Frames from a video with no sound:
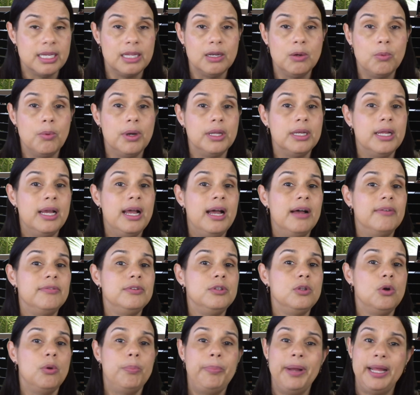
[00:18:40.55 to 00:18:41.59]
I don't want to have
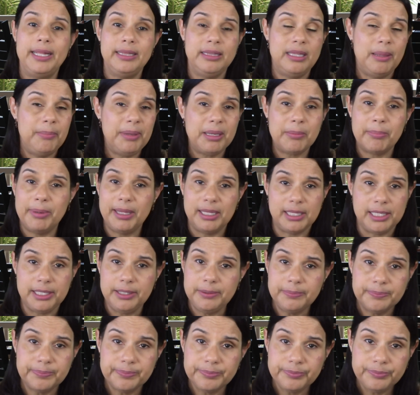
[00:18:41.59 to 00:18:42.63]
no pandemic
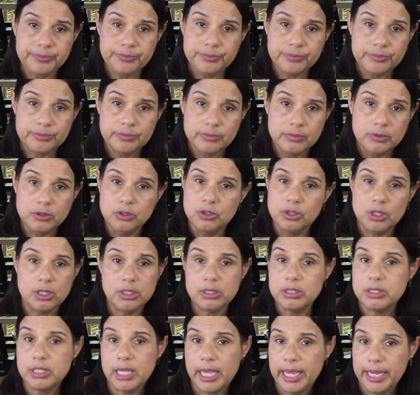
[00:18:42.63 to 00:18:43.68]
belly.
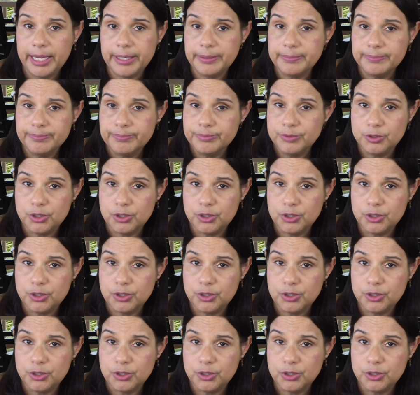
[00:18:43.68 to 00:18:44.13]
Just saying.